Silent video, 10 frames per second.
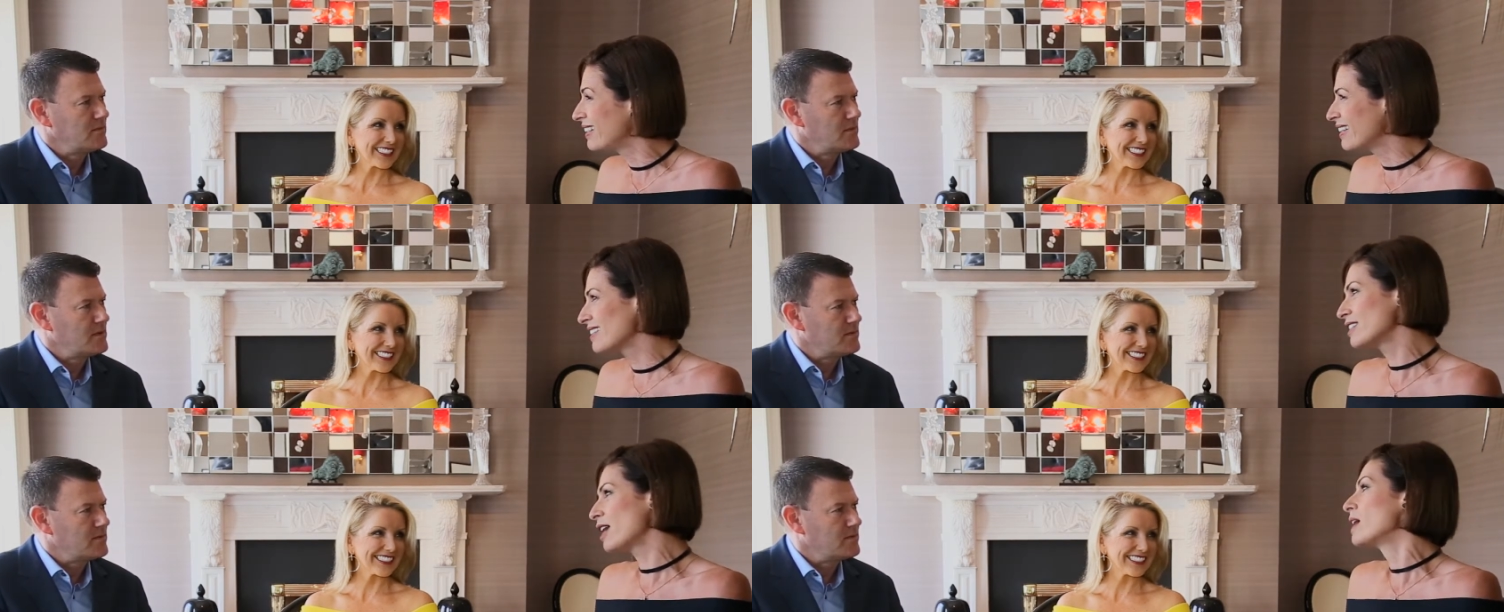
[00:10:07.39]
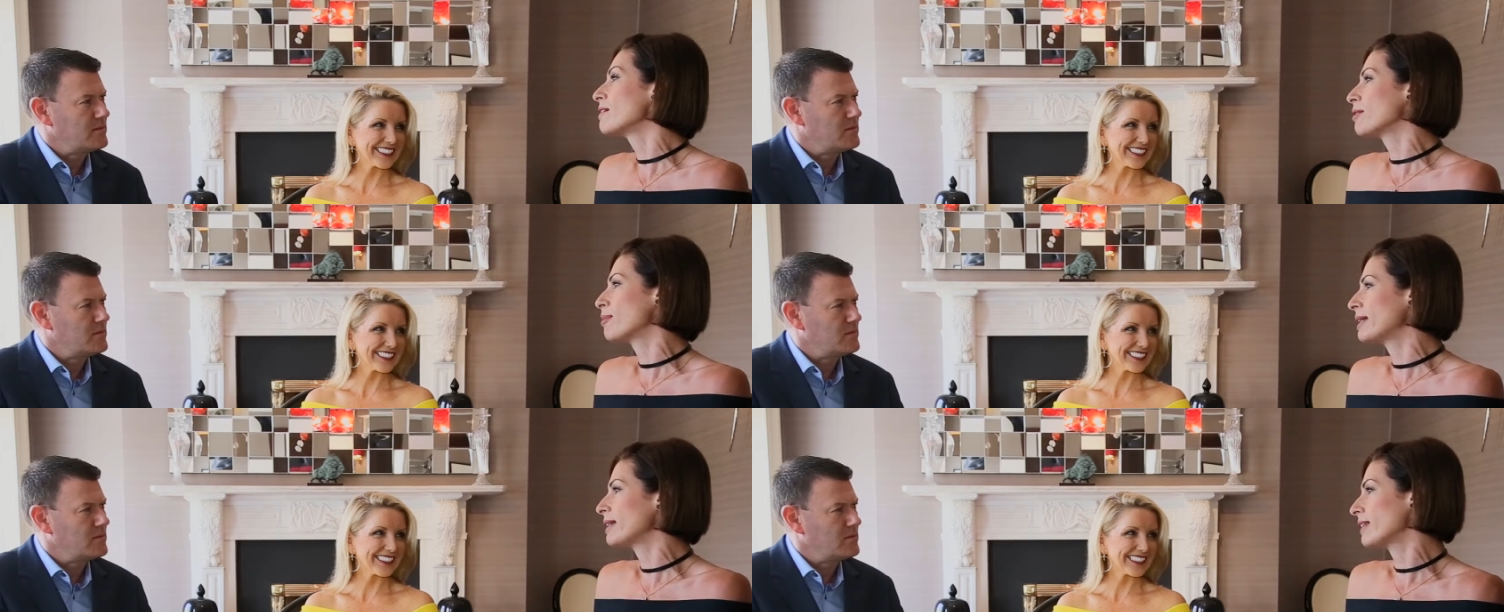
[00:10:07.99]
Speaker 1: Because not
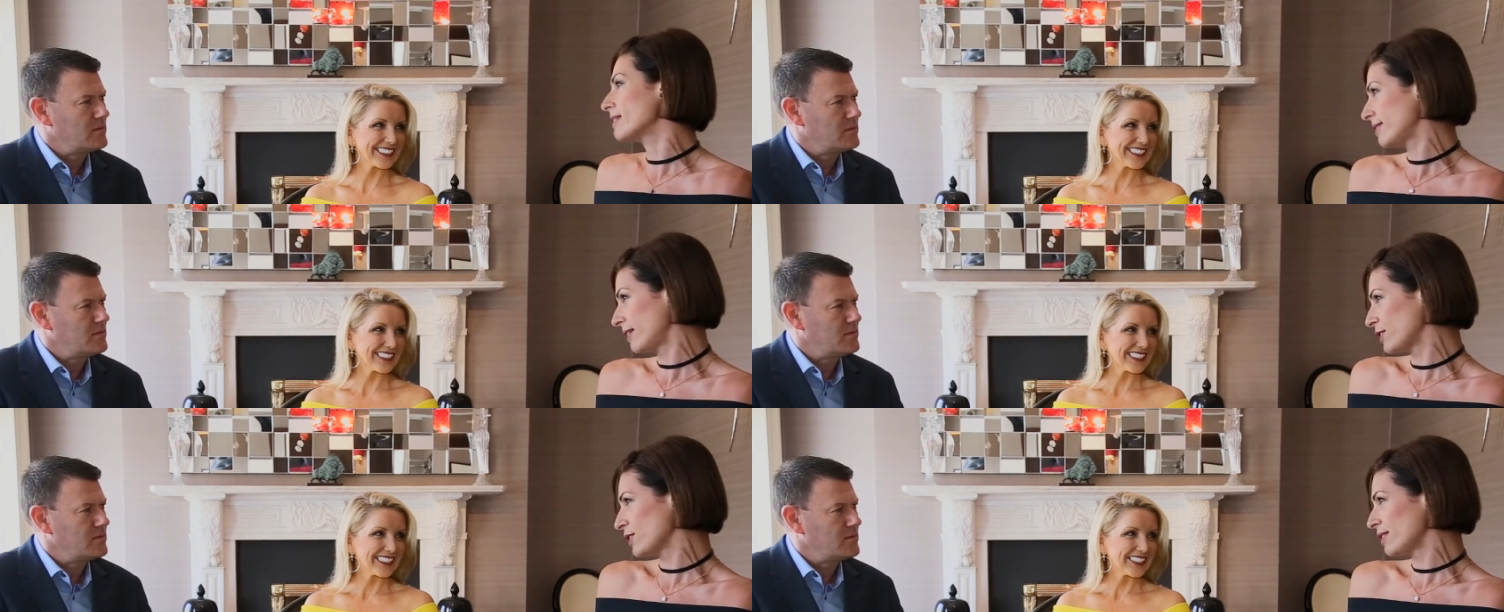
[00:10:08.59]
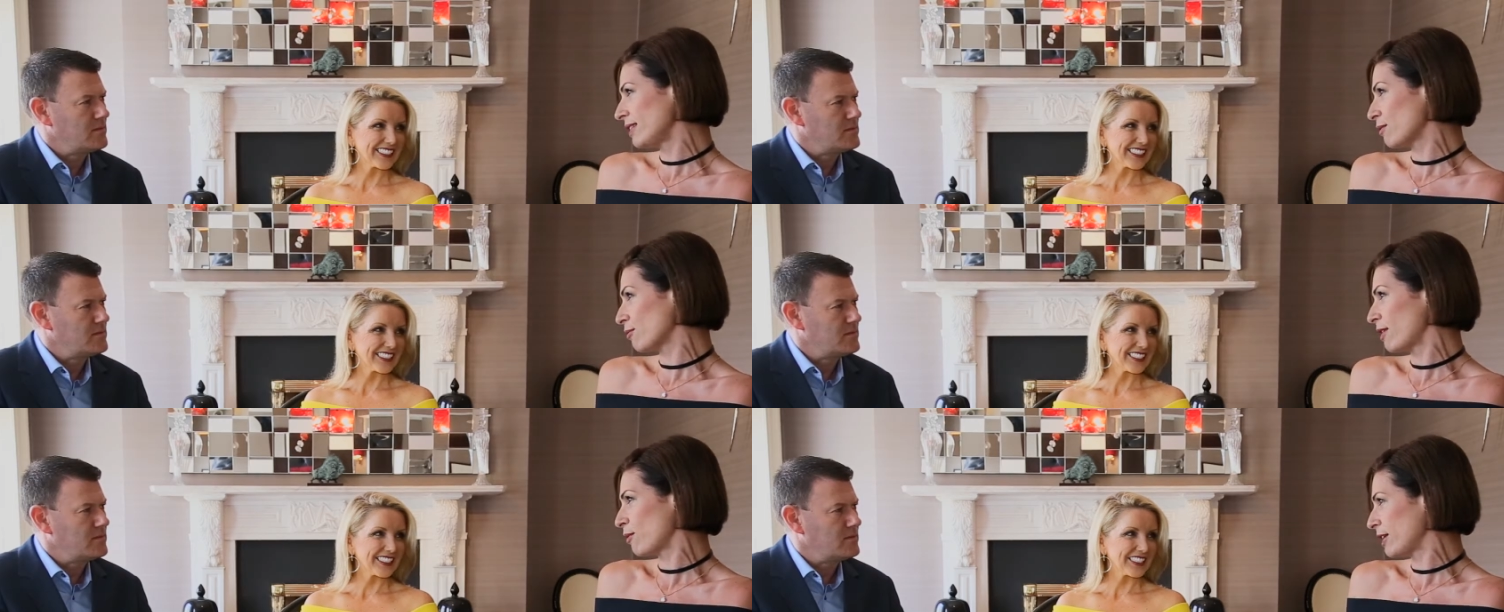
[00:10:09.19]
everybody that is there to see the
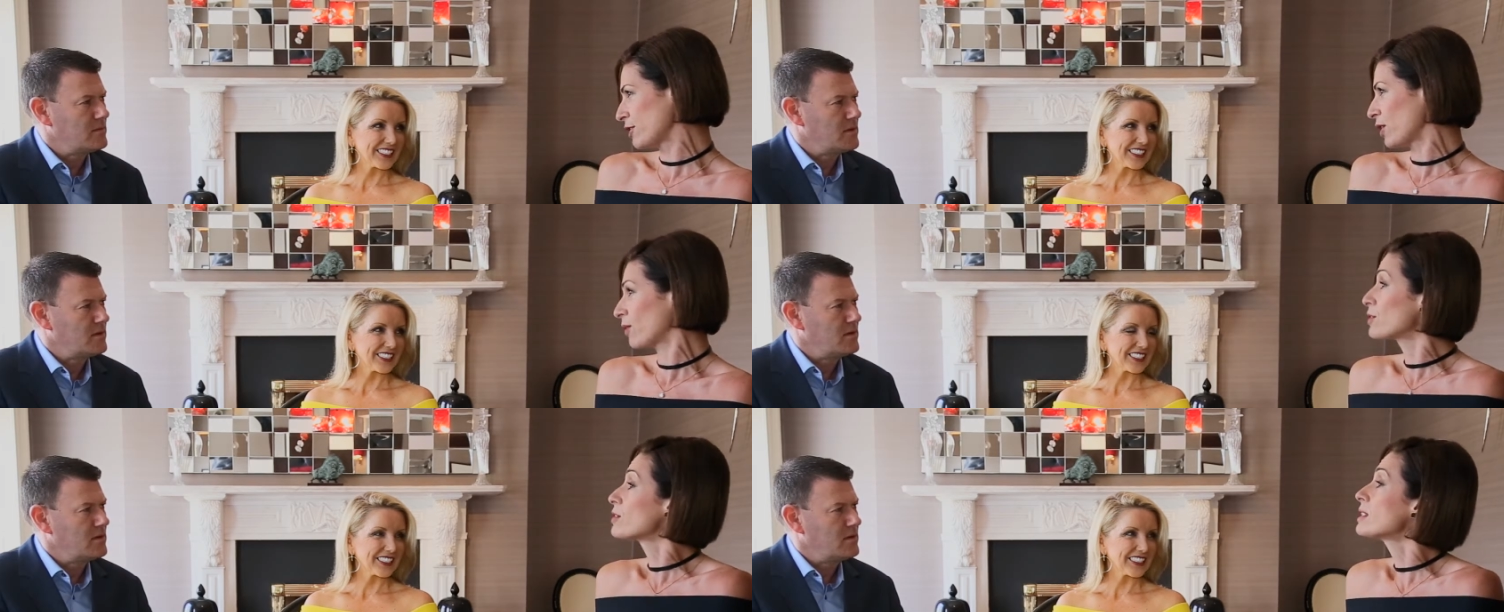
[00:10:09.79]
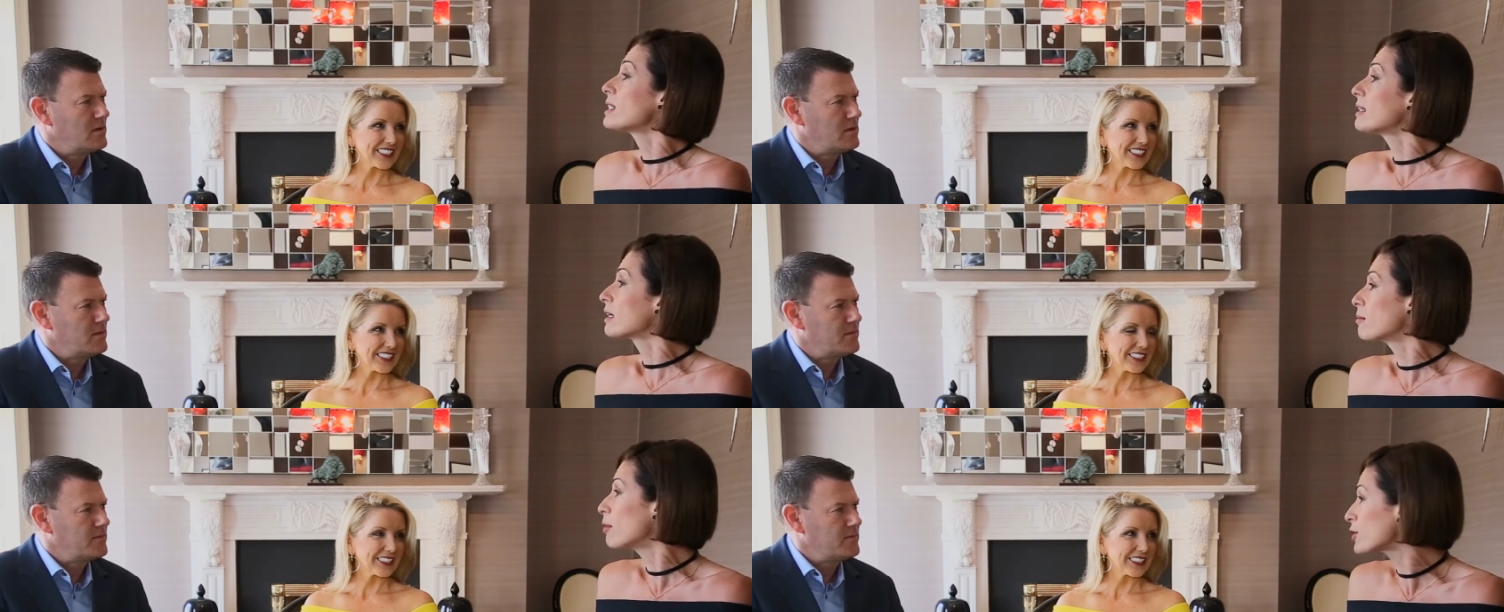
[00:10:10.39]
runway show, to see the
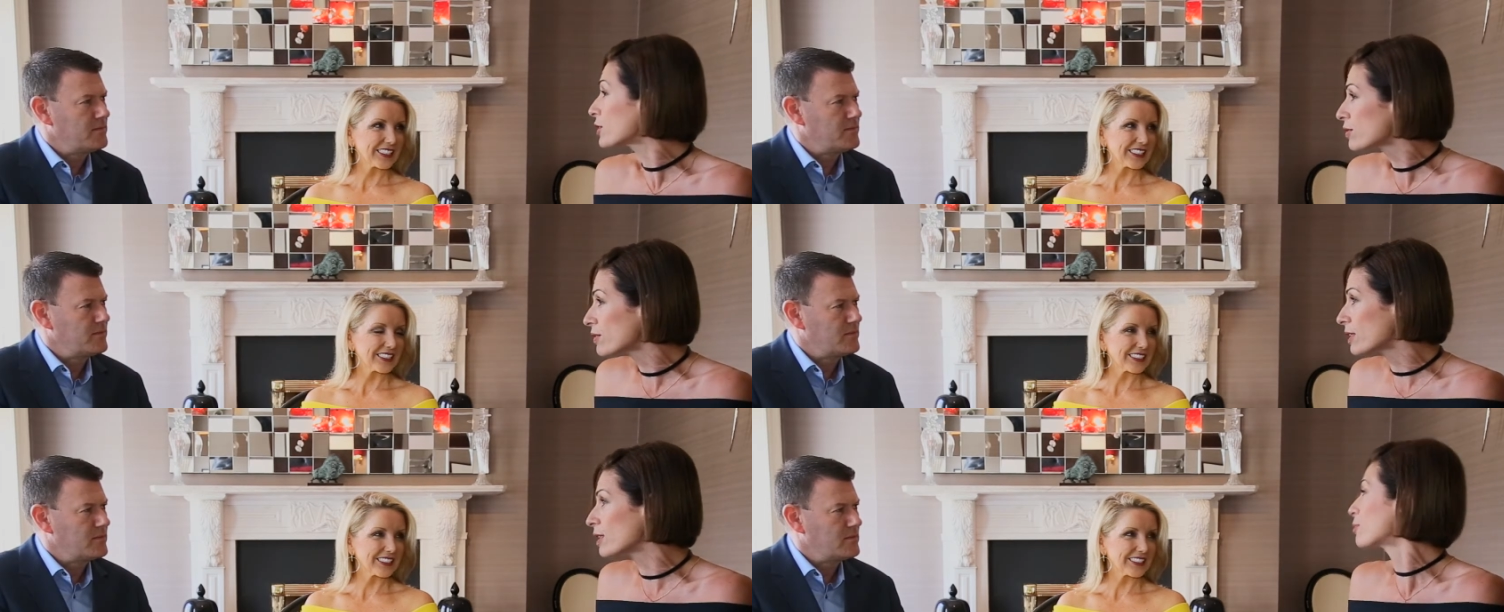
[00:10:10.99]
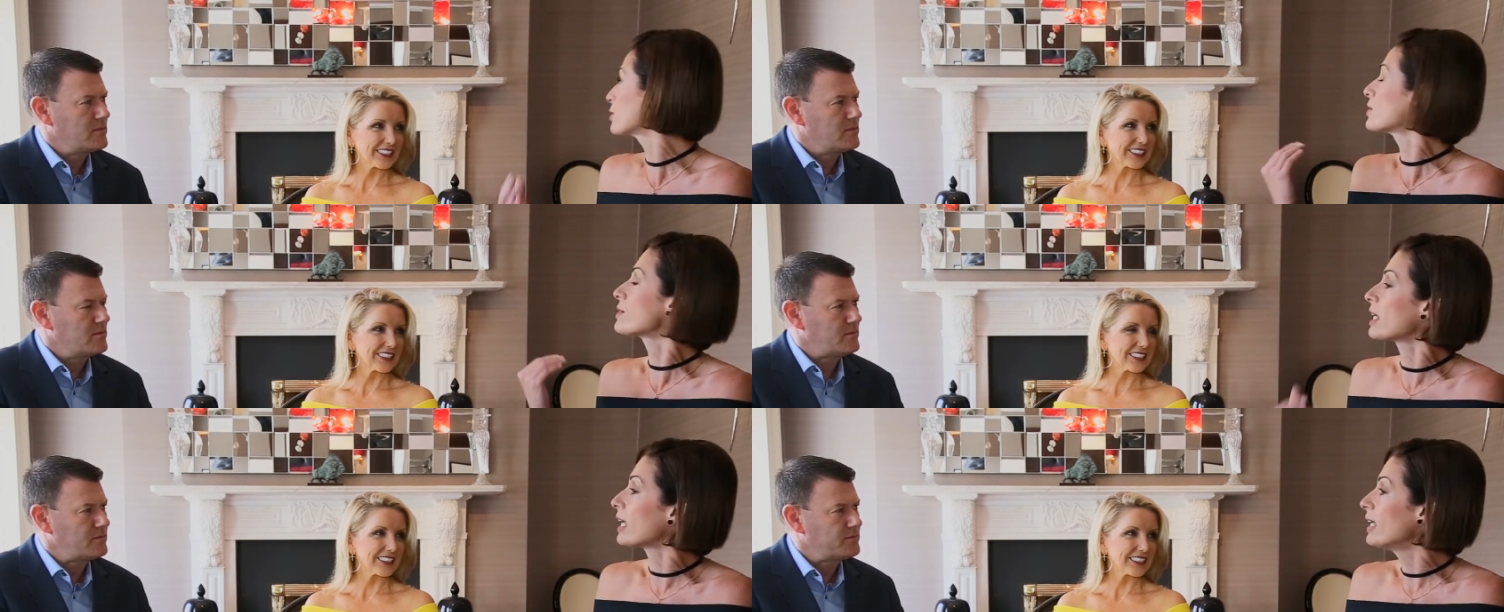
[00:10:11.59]
commercials that you're
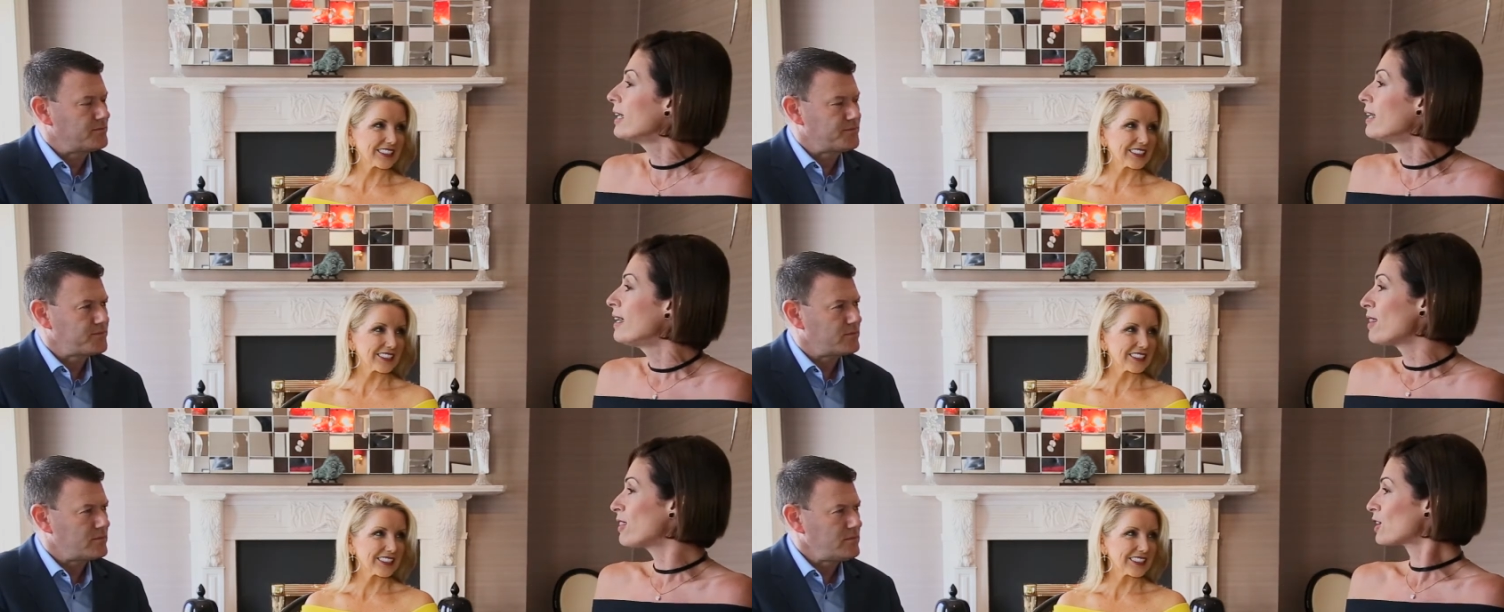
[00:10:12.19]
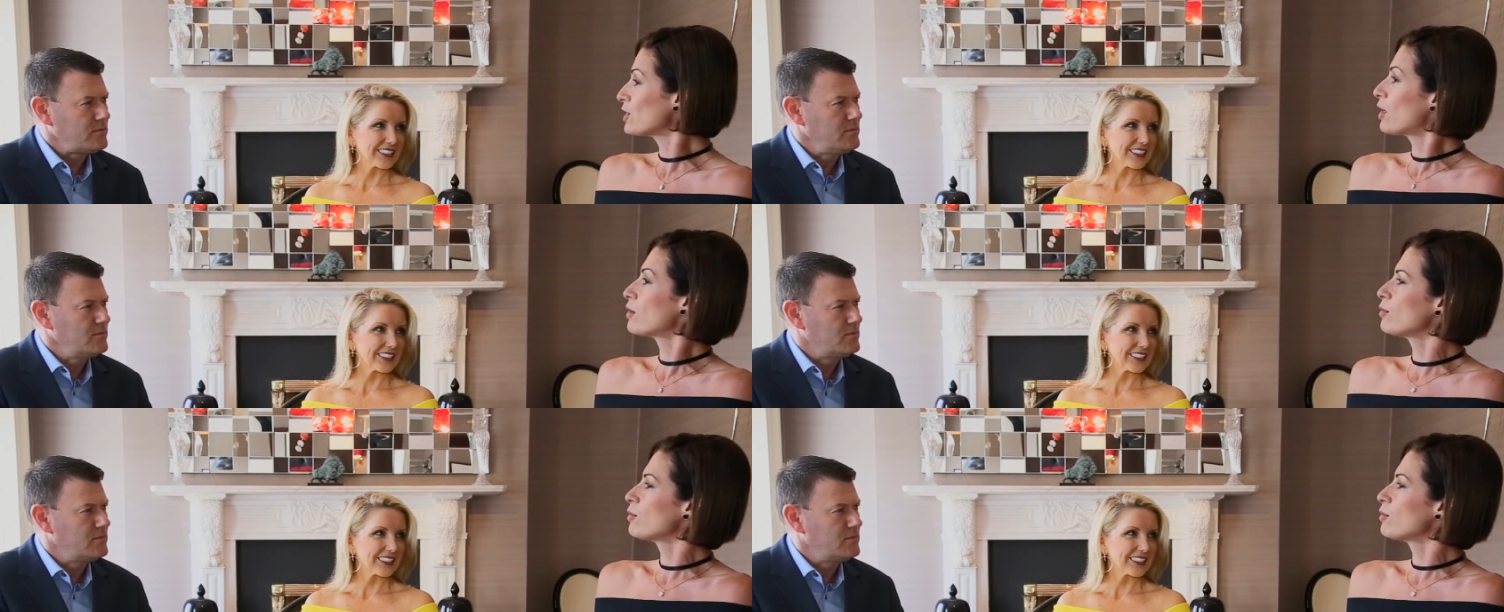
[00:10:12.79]
producing, they're not